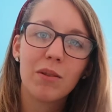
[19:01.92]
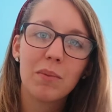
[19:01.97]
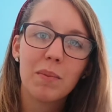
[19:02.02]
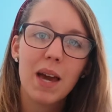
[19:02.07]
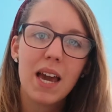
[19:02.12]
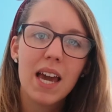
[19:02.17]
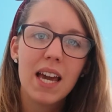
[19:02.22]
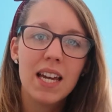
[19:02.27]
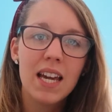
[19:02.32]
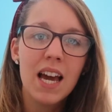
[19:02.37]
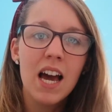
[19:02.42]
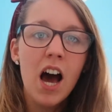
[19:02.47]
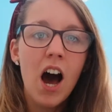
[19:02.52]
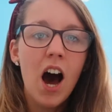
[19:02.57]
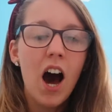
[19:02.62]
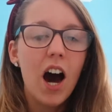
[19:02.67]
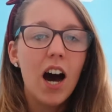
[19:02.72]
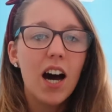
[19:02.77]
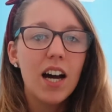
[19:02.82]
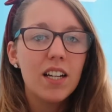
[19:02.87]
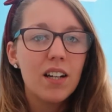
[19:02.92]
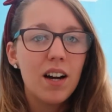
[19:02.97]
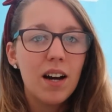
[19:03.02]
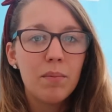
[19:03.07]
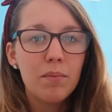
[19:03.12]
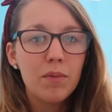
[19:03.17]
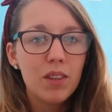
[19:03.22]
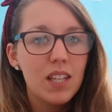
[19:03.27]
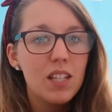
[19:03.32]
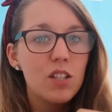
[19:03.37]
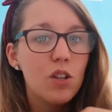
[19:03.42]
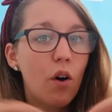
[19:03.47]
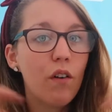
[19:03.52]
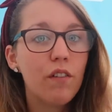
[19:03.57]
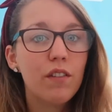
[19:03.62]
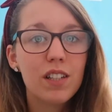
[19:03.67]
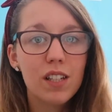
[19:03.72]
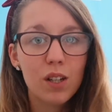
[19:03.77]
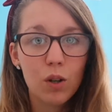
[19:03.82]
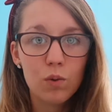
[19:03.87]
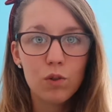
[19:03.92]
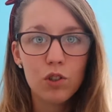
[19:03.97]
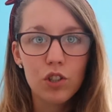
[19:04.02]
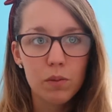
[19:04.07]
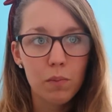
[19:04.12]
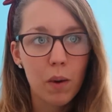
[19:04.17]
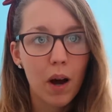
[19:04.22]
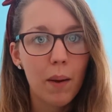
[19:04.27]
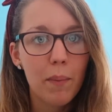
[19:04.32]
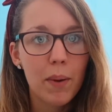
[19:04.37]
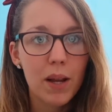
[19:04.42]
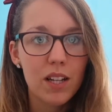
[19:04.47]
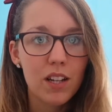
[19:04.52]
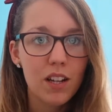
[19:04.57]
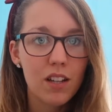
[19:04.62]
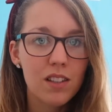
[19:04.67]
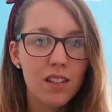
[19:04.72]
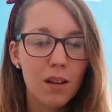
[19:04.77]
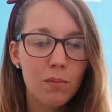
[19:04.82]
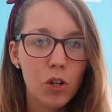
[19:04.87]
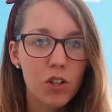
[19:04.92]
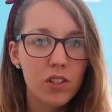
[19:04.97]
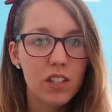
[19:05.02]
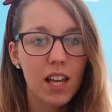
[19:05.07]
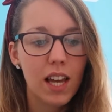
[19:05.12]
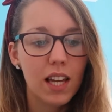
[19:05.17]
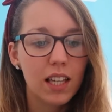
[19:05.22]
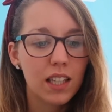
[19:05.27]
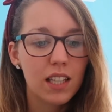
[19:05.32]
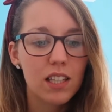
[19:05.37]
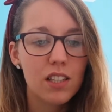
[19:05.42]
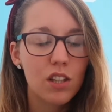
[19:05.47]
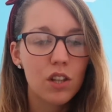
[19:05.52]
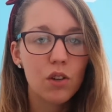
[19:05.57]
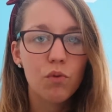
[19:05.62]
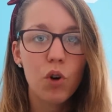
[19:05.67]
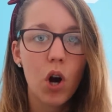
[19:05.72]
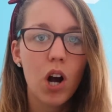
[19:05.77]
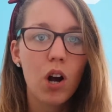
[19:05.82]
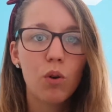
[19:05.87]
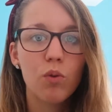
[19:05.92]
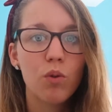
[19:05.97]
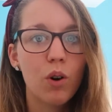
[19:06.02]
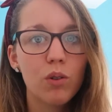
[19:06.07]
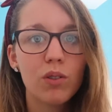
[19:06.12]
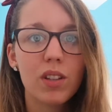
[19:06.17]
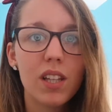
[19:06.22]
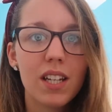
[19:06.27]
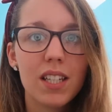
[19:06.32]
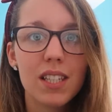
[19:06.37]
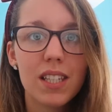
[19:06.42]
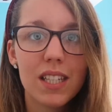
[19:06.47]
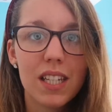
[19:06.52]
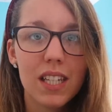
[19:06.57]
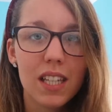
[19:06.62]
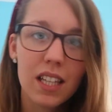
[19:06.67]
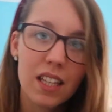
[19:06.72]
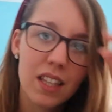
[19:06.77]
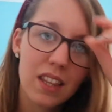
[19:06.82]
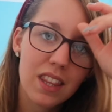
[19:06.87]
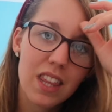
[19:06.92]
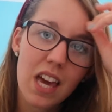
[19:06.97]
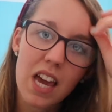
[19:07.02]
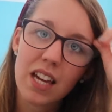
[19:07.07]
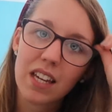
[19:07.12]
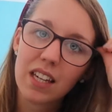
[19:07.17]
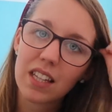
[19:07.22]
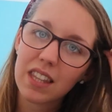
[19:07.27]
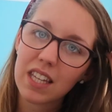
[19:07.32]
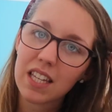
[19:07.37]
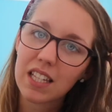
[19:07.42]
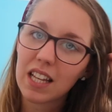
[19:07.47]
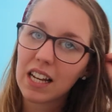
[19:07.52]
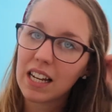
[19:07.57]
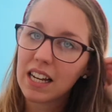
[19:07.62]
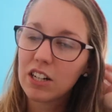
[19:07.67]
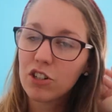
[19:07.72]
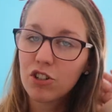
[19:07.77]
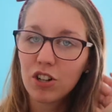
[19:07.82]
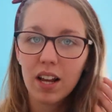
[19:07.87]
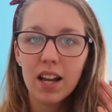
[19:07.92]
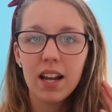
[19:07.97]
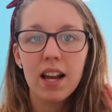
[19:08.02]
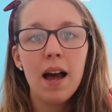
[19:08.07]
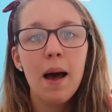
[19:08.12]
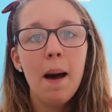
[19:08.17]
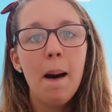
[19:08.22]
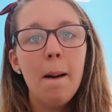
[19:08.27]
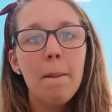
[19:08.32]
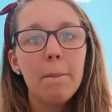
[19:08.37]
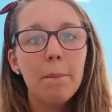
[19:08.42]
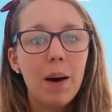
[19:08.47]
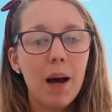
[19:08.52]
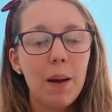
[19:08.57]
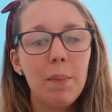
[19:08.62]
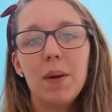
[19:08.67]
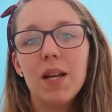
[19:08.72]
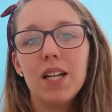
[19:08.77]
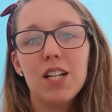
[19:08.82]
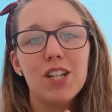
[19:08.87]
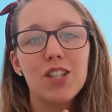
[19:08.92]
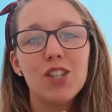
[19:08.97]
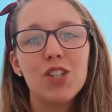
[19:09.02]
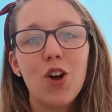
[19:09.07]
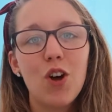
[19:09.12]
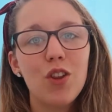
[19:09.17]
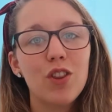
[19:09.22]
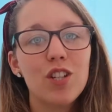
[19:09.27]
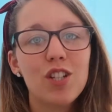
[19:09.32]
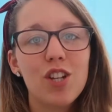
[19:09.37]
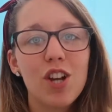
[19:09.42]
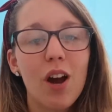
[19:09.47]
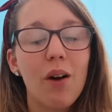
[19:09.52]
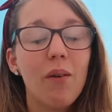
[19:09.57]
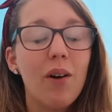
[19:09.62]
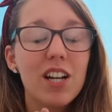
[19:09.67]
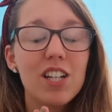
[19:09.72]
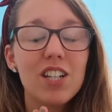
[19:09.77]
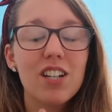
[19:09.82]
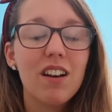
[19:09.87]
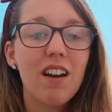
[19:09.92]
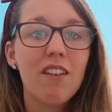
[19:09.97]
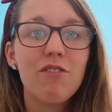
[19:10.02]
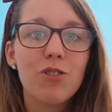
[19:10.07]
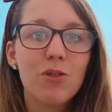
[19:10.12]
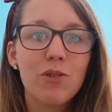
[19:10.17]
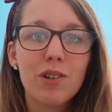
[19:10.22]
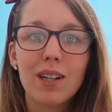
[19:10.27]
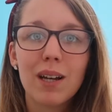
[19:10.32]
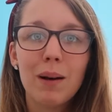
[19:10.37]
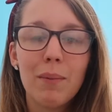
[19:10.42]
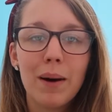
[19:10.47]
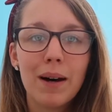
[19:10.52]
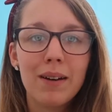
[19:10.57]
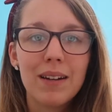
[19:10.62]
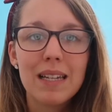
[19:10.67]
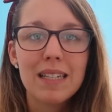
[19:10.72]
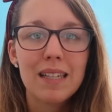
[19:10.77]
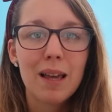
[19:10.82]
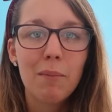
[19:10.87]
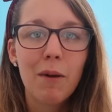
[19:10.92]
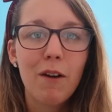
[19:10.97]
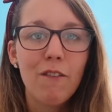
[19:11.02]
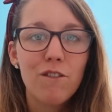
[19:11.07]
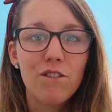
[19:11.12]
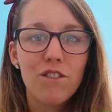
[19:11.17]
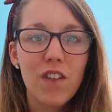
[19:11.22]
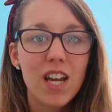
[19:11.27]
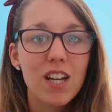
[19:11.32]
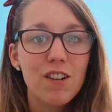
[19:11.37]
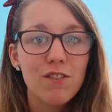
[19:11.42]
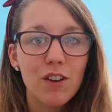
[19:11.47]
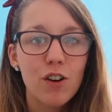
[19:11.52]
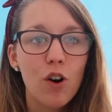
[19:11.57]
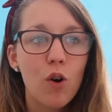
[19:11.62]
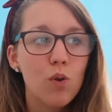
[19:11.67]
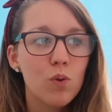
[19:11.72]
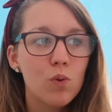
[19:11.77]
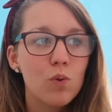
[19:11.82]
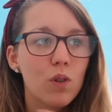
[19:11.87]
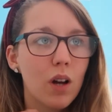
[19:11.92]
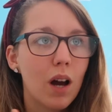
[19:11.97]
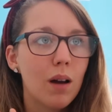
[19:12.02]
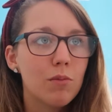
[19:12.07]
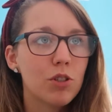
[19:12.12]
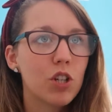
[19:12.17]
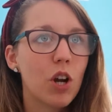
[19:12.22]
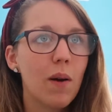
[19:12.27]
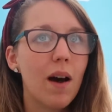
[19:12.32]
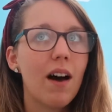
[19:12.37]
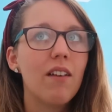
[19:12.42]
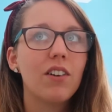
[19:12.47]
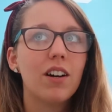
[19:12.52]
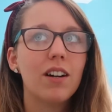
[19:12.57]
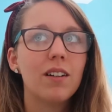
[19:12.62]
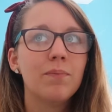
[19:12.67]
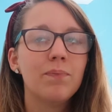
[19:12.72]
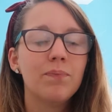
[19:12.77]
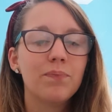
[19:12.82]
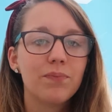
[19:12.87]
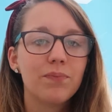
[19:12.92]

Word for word: with me i um these are obviously all just my opinions i'm not saying these are the right or wrong things to think these are literally my opinions on the show i just love talking about it it's like my favorite all-time show ever